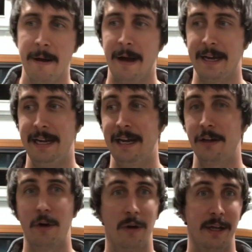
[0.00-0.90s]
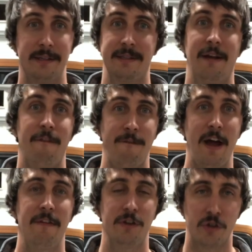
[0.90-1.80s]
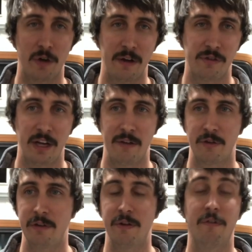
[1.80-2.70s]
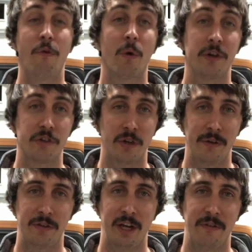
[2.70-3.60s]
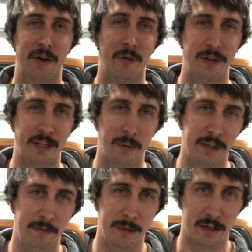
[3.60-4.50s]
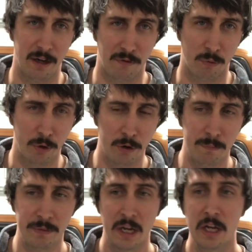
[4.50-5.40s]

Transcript: I can't go to, like, say, a 5-inch drive shaft or even a 4-inch drive shaft. I don't think that would leave me enough room.